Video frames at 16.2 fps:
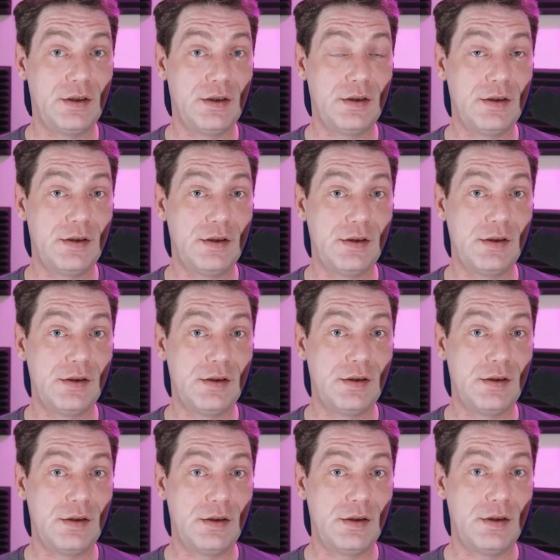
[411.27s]

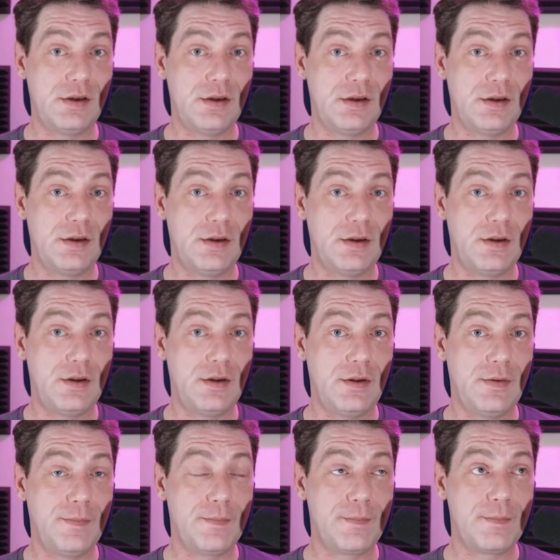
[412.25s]

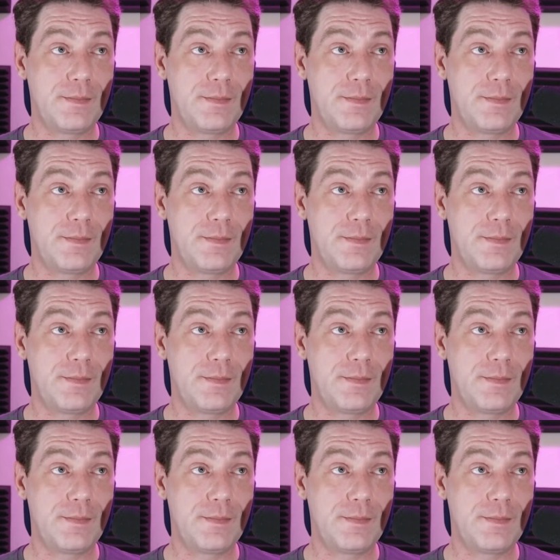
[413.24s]
(silence)